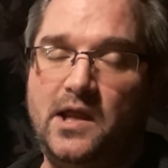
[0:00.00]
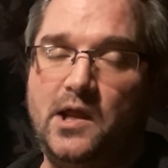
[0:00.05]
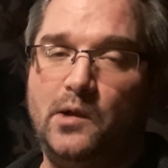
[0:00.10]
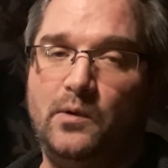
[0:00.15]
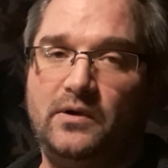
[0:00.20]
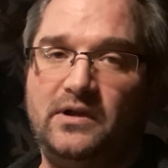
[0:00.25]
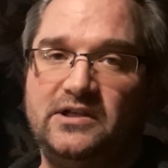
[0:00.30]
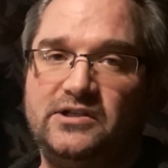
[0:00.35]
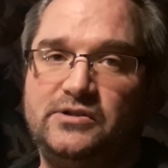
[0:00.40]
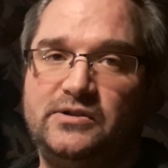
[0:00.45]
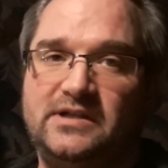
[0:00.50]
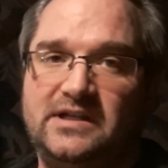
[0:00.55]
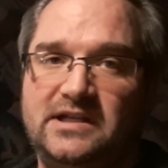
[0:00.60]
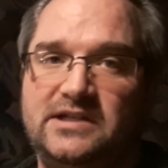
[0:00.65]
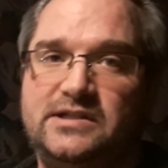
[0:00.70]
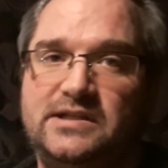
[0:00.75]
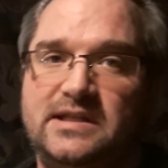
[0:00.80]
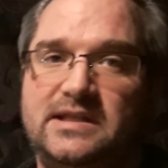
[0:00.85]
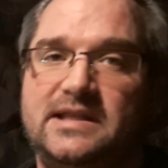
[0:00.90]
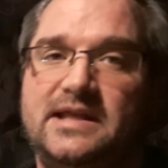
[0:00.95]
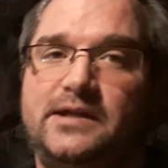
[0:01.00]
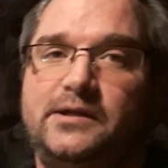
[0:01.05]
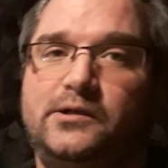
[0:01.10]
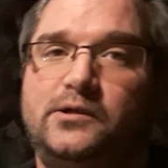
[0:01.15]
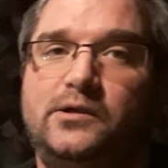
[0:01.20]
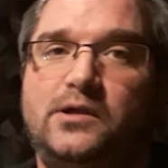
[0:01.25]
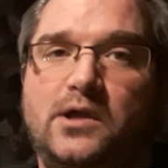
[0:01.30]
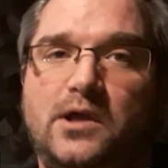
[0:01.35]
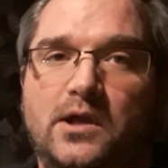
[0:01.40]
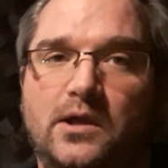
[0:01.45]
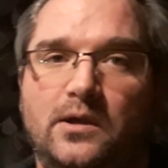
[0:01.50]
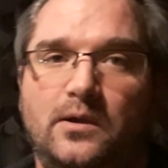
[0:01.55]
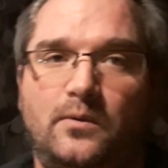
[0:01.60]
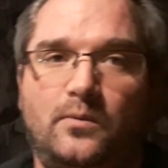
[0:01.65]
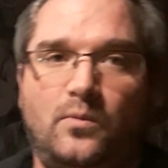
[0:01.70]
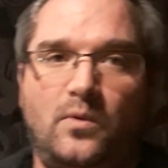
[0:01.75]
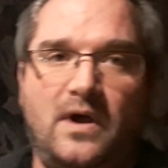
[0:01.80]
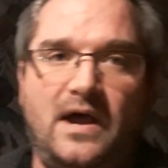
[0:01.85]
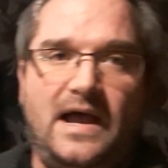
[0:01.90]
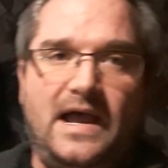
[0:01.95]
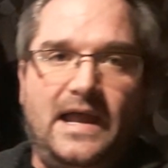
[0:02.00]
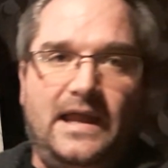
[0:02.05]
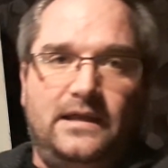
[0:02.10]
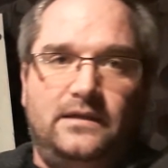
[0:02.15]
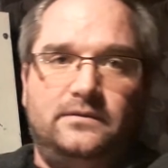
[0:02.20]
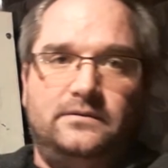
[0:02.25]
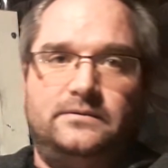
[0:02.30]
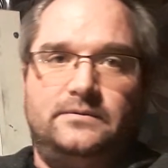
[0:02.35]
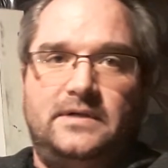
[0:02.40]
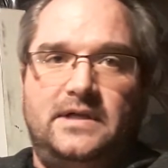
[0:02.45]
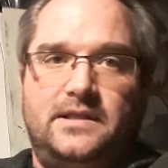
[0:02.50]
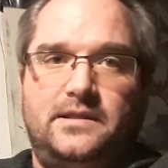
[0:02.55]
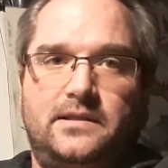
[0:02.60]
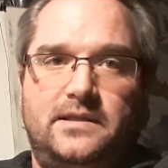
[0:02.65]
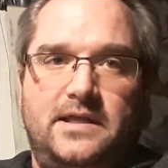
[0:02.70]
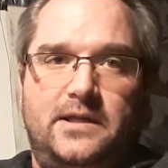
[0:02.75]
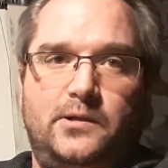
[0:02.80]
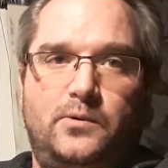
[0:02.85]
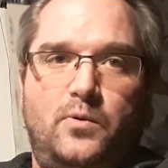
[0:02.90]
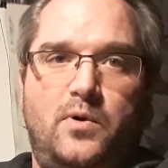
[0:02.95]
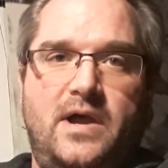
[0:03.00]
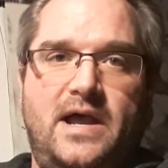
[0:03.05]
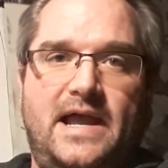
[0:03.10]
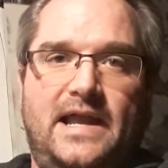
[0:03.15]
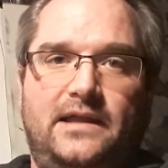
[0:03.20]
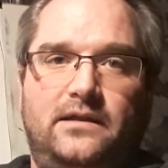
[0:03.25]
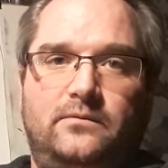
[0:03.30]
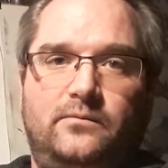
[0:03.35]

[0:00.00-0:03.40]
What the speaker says: We're going to turn it into the letter Y, right? The letter Y.